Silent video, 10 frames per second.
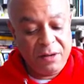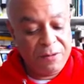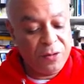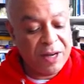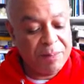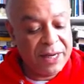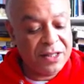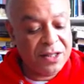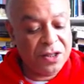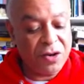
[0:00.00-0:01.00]
for he
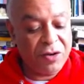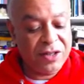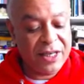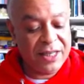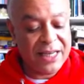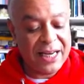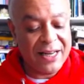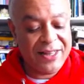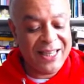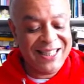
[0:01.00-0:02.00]
makes Socrates and
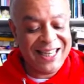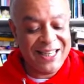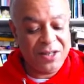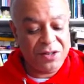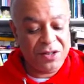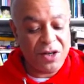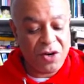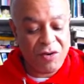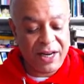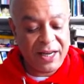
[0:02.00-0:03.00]
Theaetetus
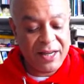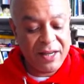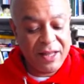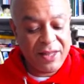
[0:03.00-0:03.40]
agree